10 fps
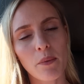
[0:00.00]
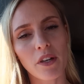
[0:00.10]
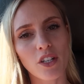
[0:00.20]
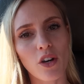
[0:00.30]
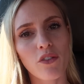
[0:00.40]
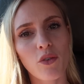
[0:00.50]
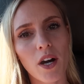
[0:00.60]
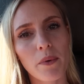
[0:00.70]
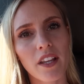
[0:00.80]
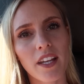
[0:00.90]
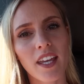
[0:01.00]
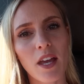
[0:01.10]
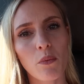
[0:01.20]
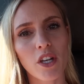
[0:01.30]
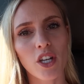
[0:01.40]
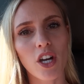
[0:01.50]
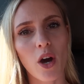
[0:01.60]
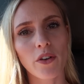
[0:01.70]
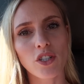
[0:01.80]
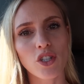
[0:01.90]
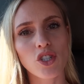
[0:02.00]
we would go four-wheeling and we could go into the